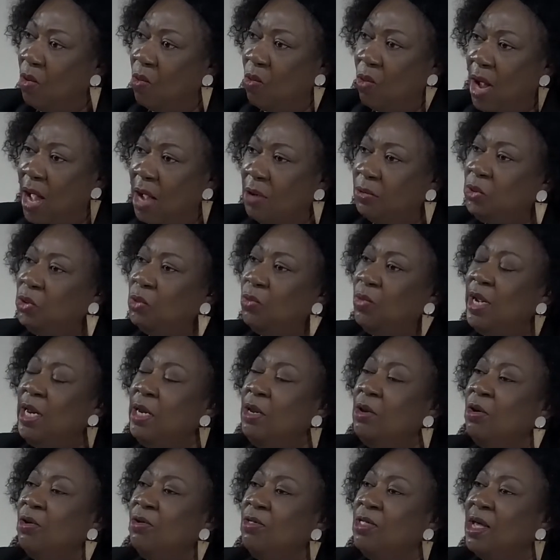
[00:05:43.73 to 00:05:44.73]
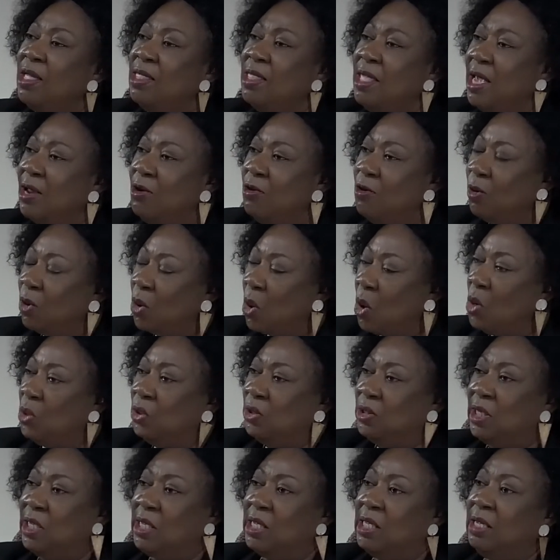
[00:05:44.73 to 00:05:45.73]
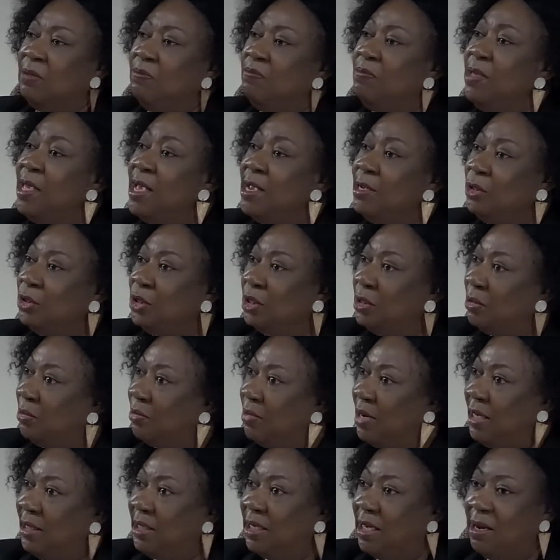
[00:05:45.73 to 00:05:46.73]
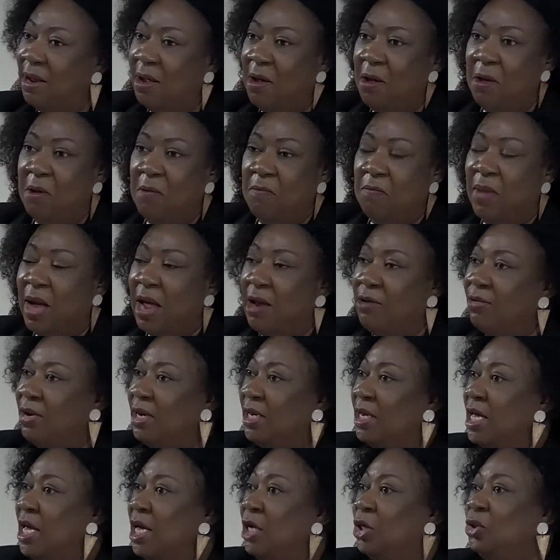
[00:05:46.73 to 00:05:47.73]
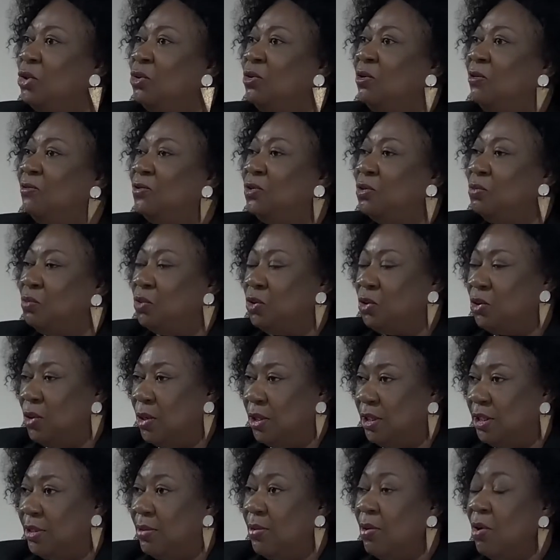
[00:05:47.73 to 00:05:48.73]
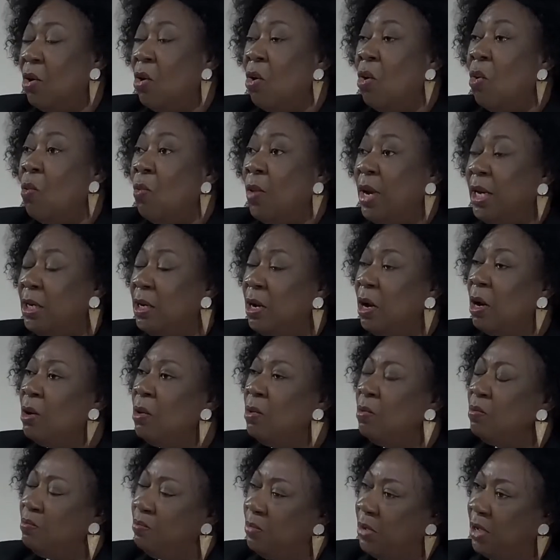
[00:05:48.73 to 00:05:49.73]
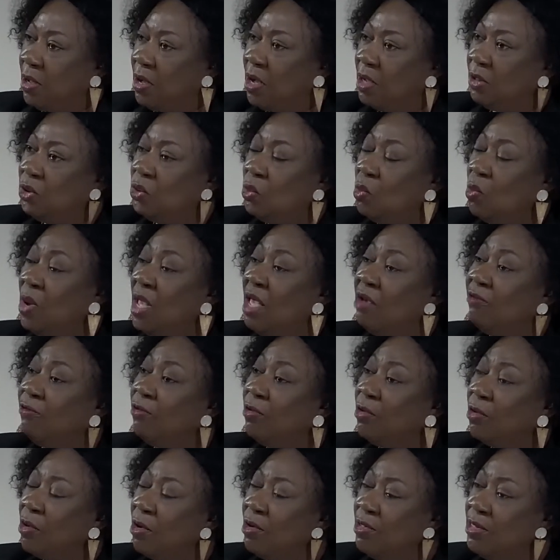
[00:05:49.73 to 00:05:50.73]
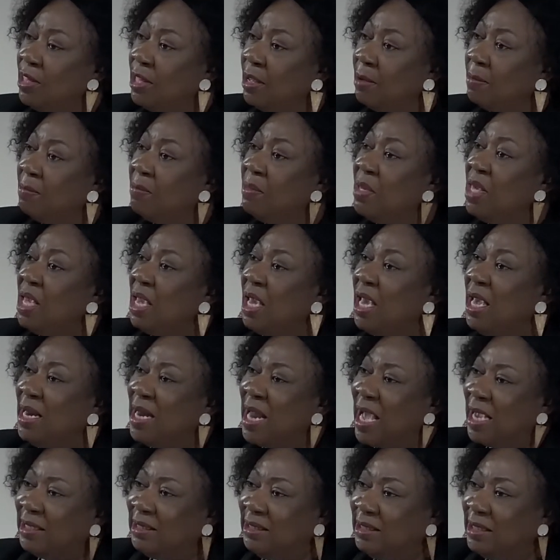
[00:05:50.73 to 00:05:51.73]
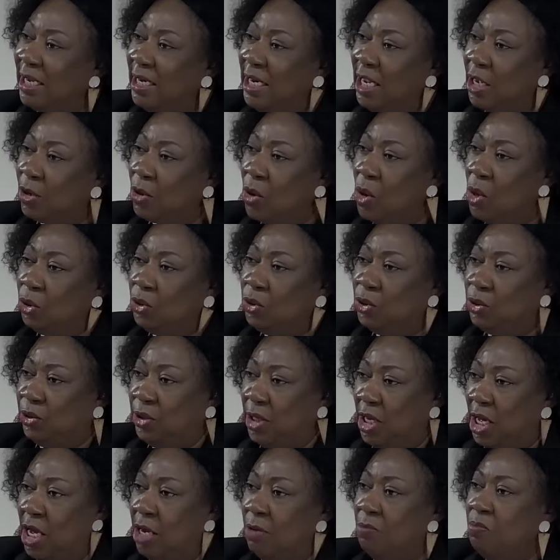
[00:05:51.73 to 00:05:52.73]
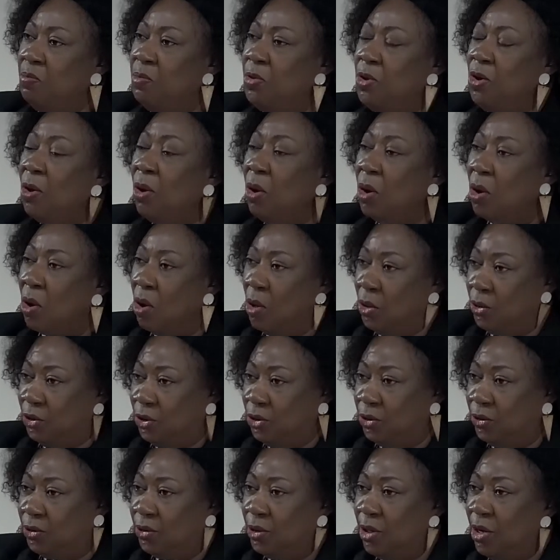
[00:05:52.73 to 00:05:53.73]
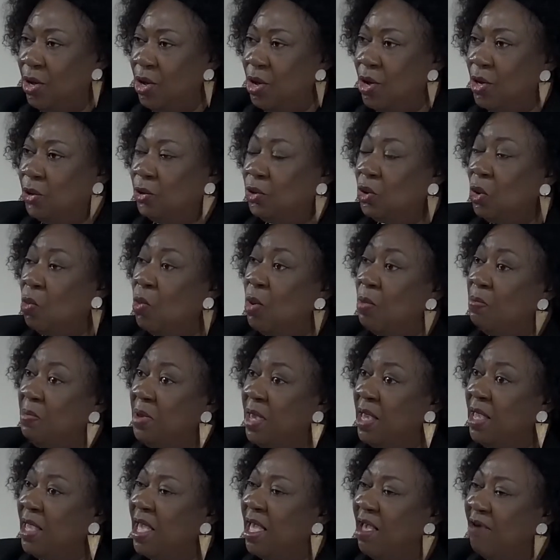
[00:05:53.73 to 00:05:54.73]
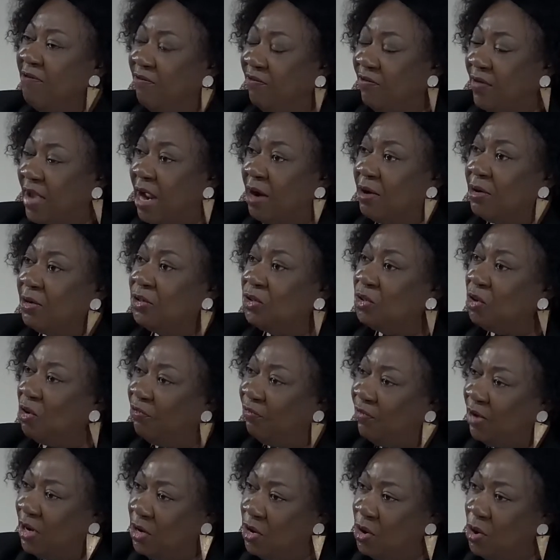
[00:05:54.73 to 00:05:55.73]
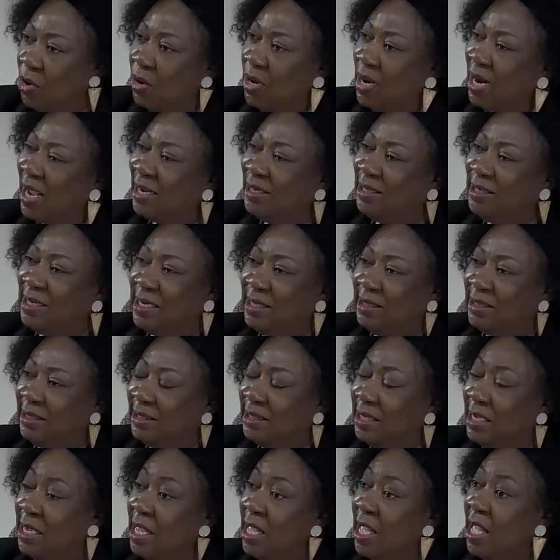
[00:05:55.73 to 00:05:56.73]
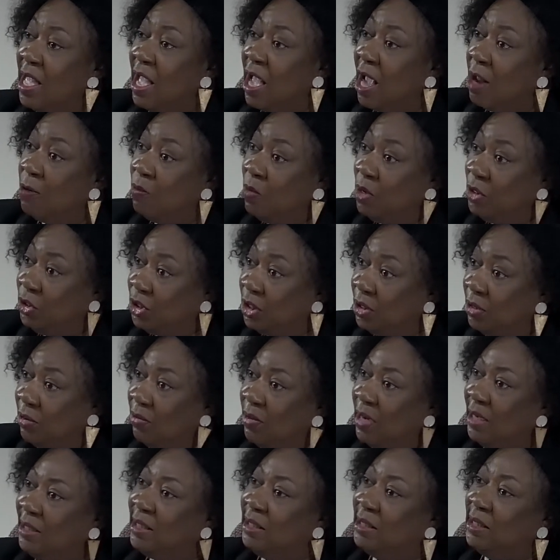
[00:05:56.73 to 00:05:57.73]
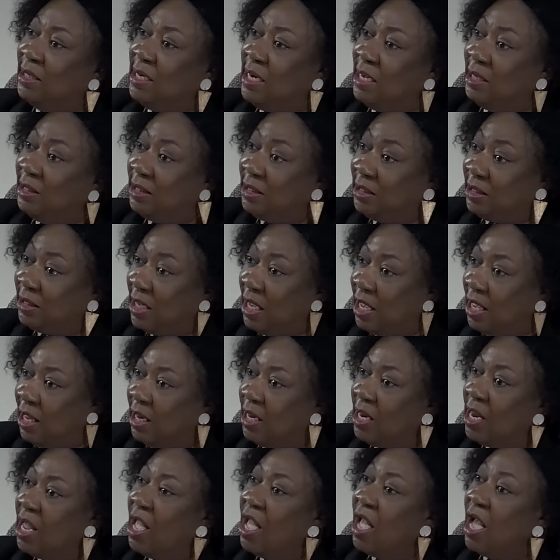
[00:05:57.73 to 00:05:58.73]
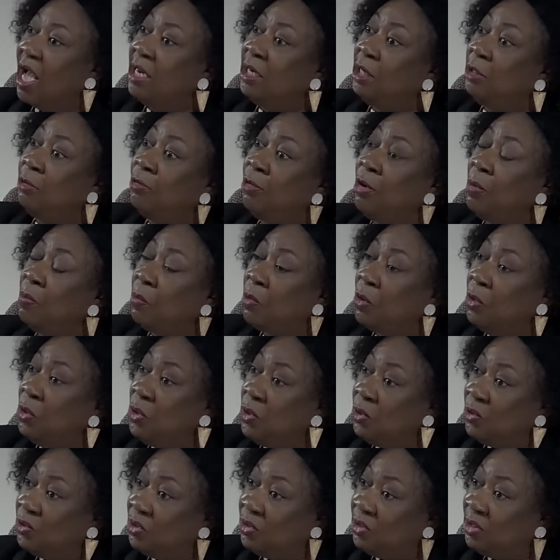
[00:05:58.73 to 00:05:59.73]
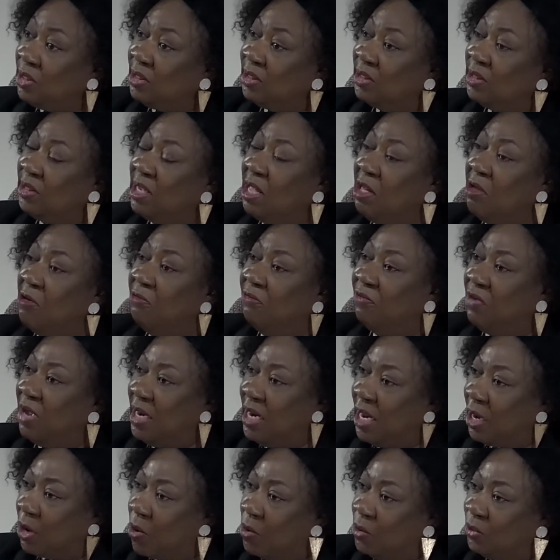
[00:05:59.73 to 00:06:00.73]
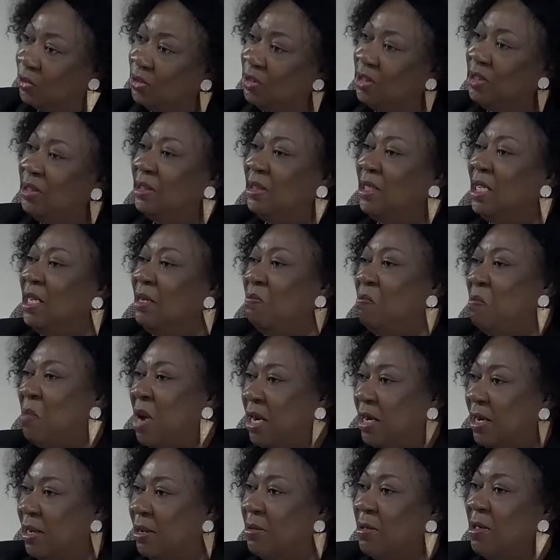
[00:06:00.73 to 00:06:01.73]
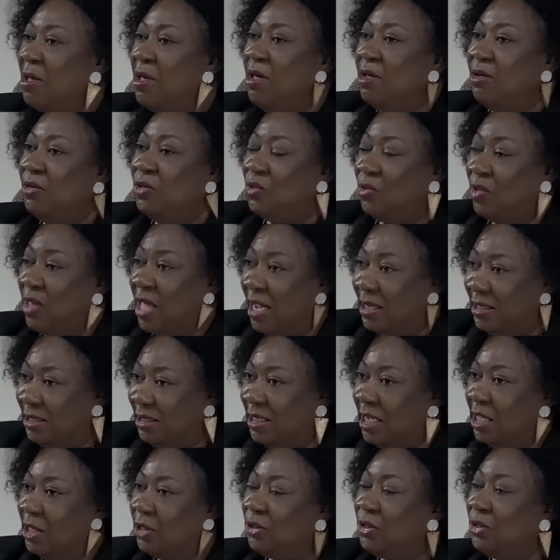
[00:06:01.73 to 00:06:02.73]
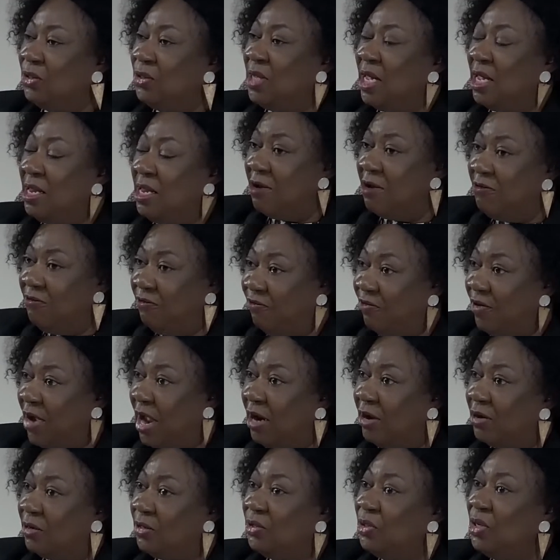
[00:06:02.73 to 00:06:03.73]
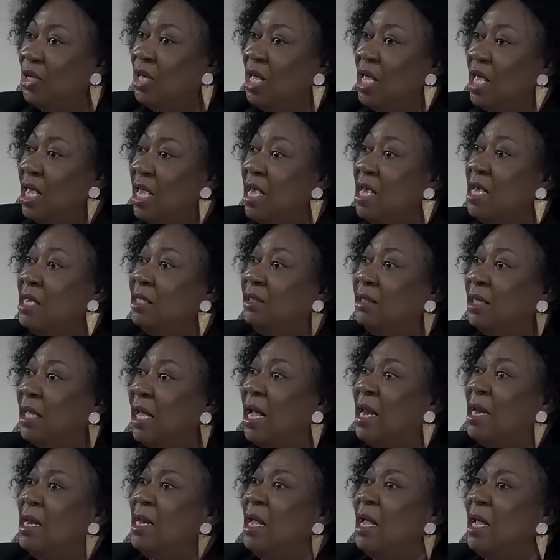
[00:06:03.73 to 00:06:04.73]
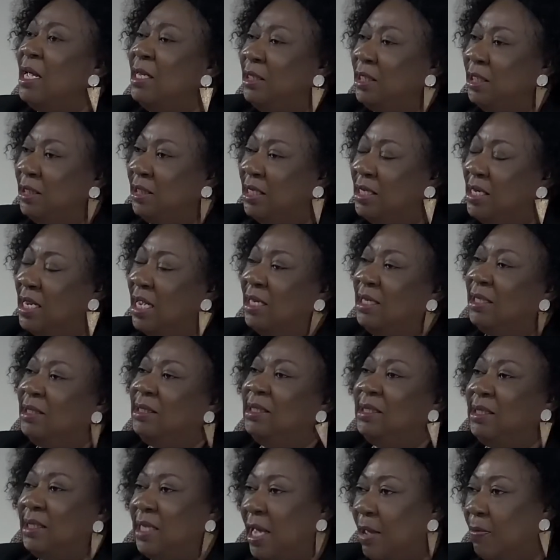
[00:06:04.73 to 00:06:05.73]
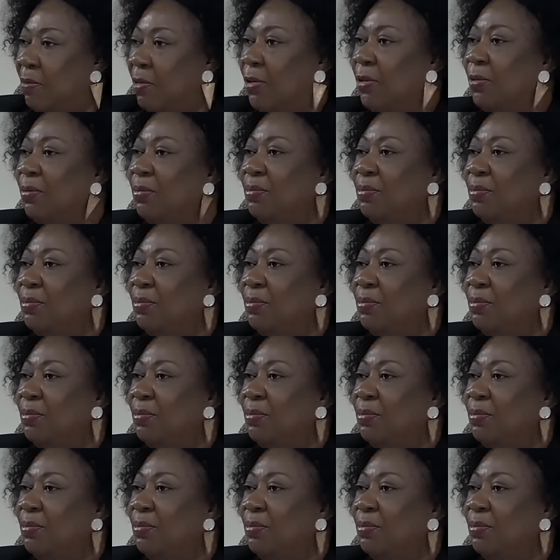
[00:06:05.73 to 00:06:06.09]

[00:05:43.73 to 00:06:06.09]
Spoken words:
How do we know that they are not constantly being generated by radiation of some sort? We know because we have grown them in axenic cultures, in pure cultures. So we pick a virus of a known identity and we generate it in a cell, and it reproduces itself in a consistent manner. So that tells us that virus is an entity that is stable.